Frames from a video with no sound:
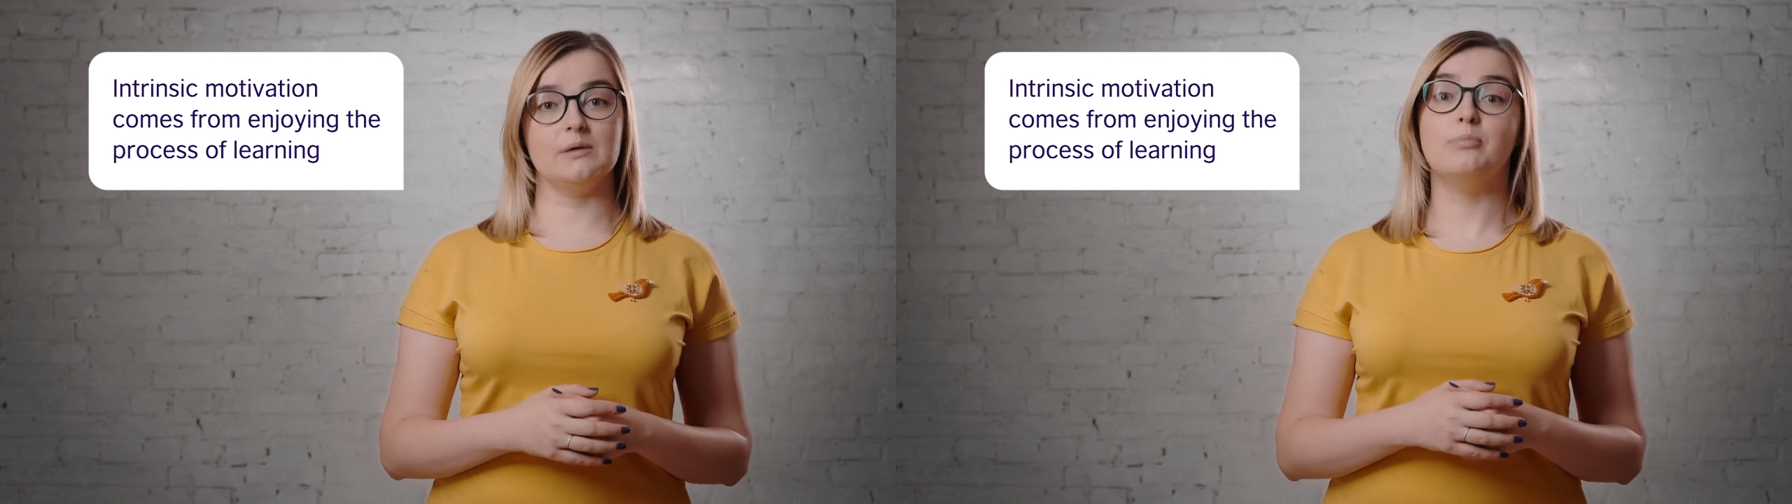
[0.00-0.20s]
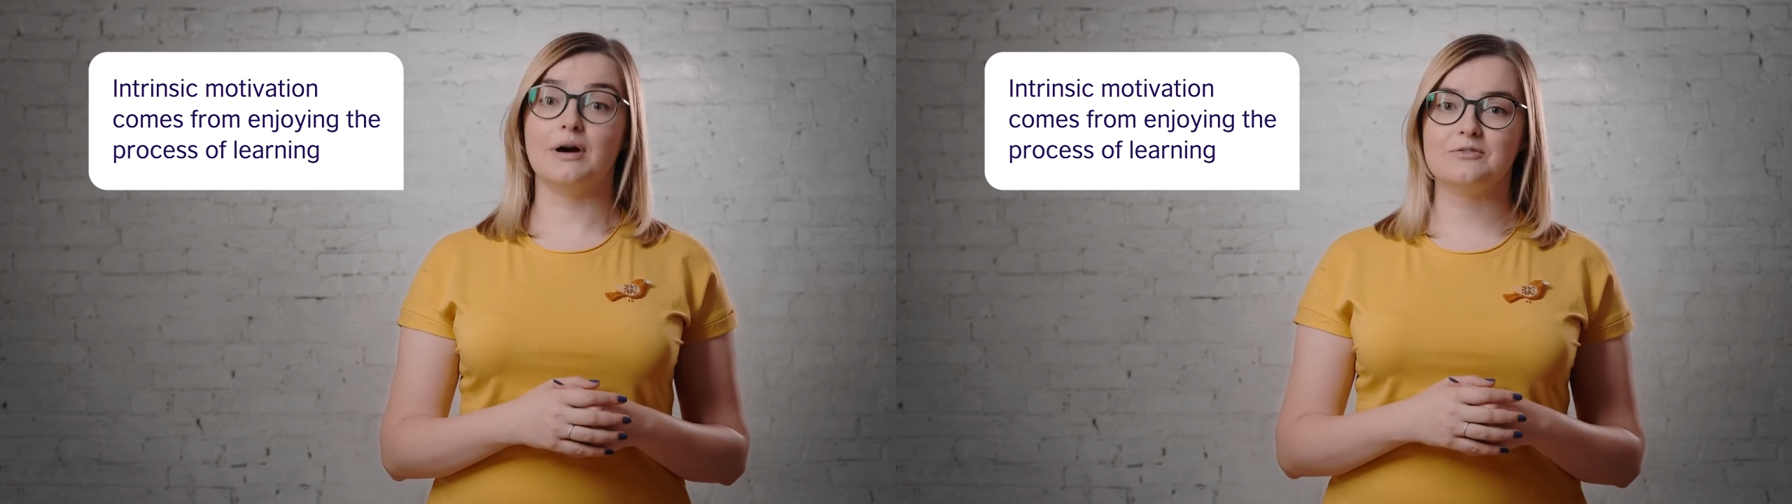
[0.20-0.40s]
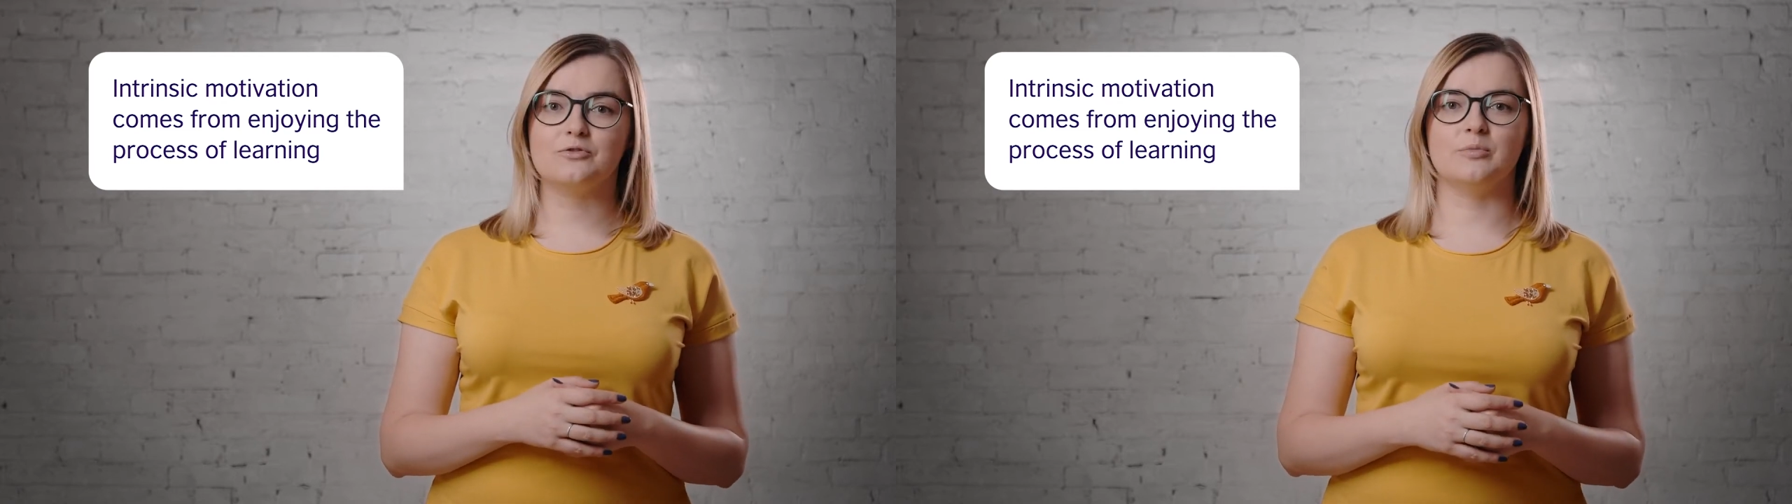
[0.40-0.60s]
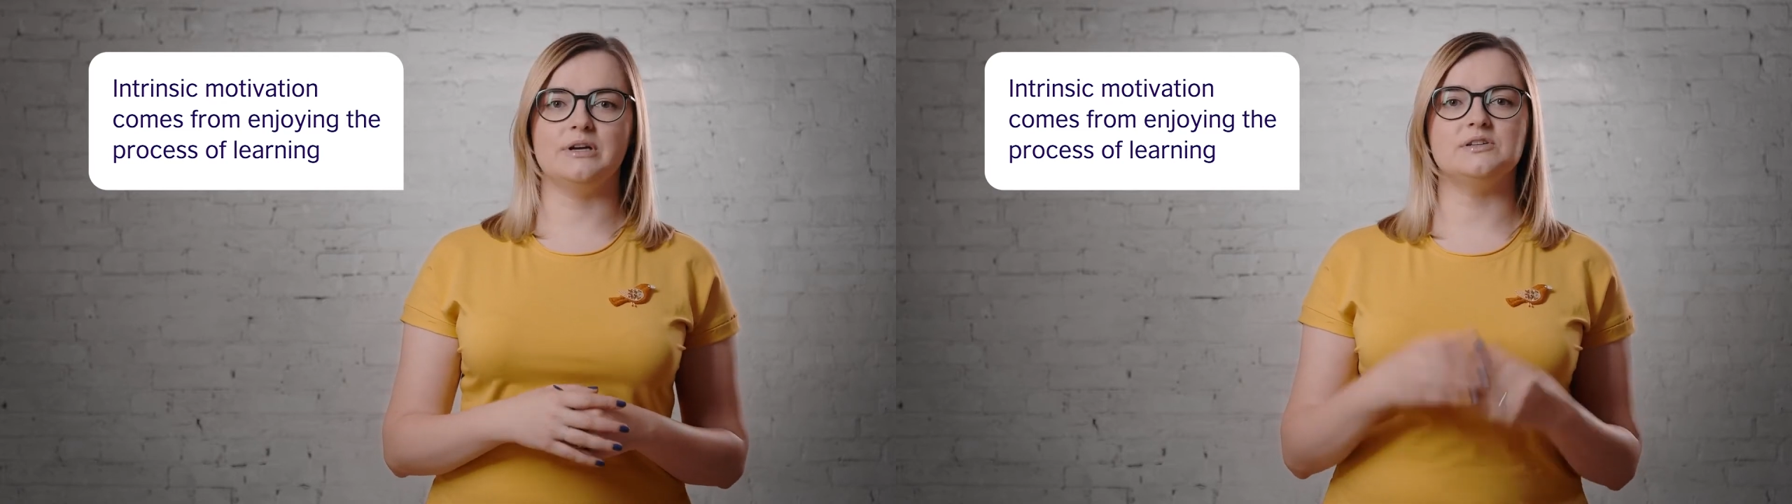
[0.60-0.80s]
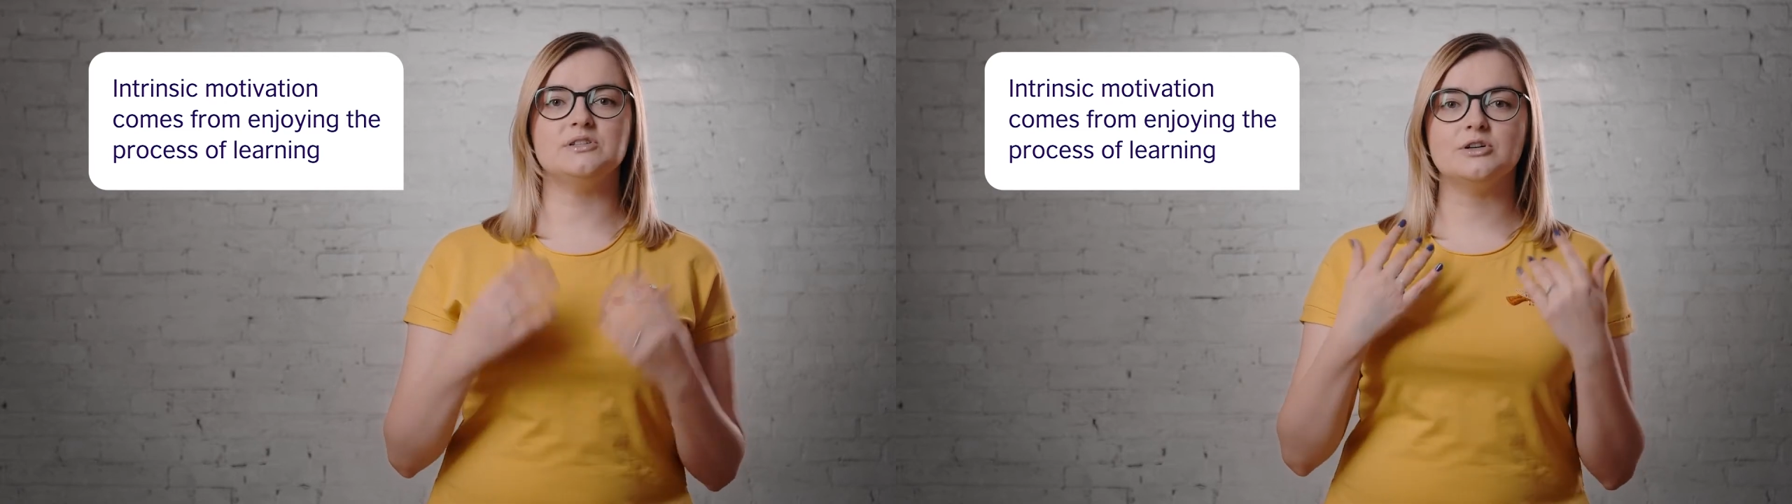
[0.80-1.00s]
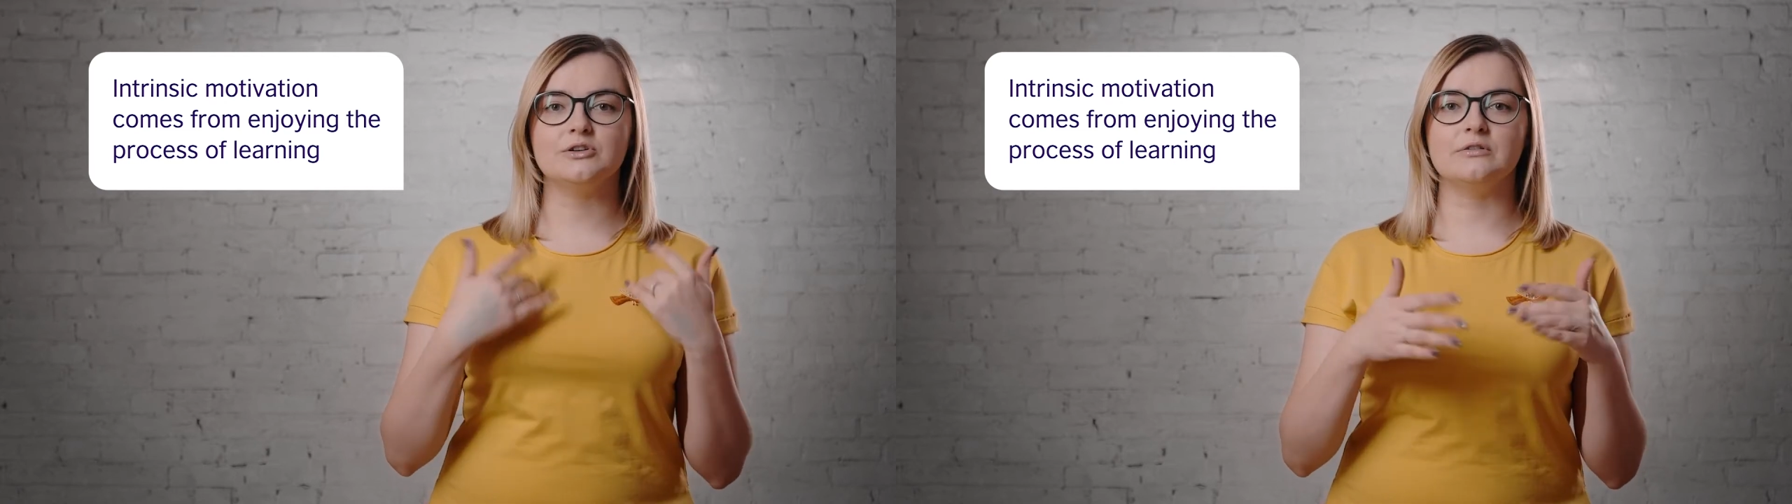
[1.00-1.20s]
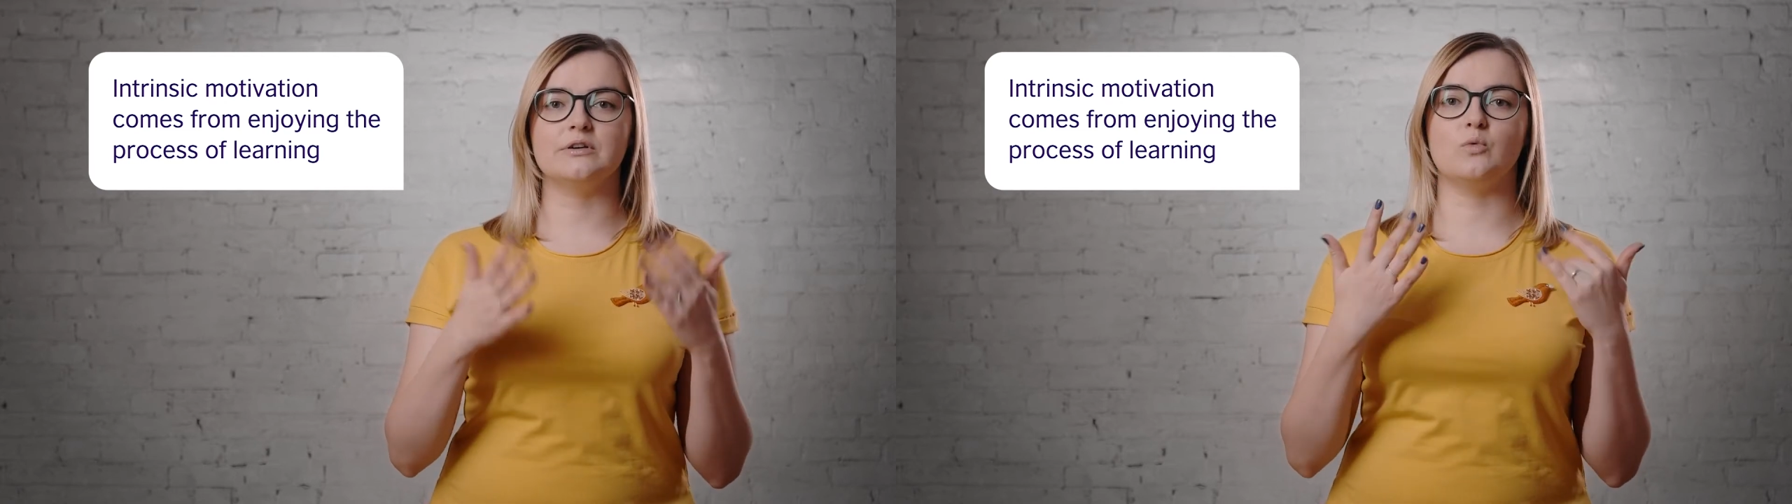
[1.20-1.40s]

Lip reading: apart from internally